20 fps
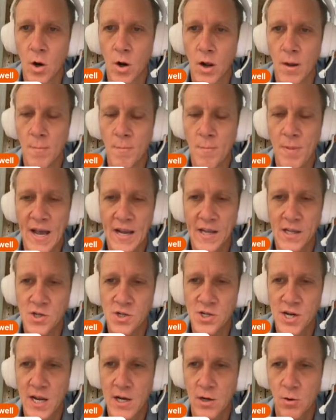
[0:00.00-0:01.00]
back in
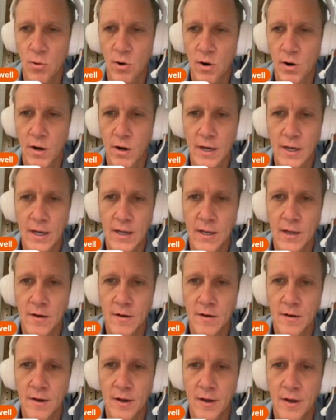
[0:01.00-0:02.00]
January,
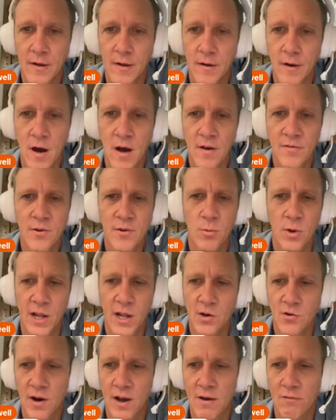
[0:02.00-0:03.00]
and often when I
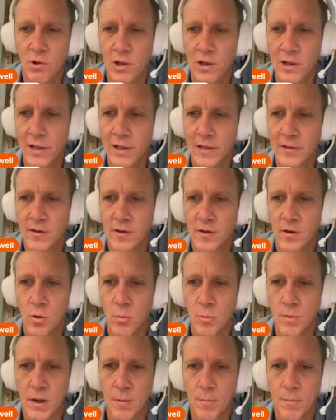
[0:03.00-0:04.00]
travel, I like to
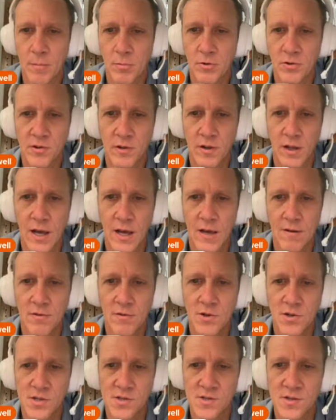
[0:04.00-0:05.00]
open up Ableton Live
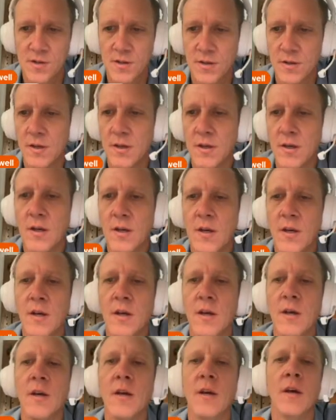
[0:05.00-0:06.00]
and just
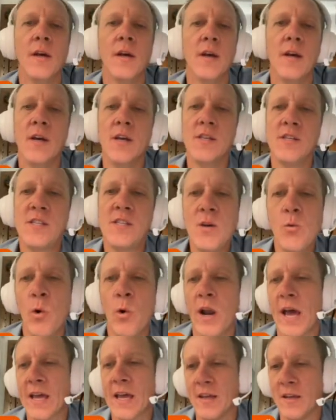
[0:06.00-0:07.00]
see
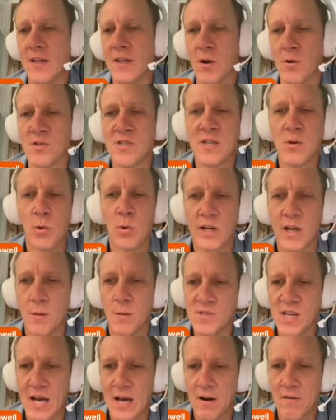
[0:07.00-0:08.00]
what I can, see what
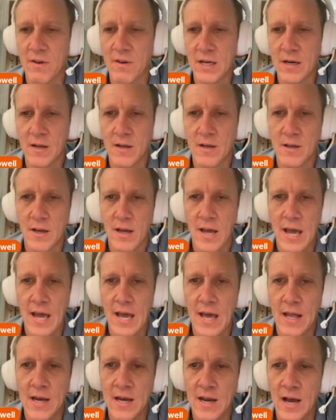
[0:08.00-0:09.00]
comes out of it, and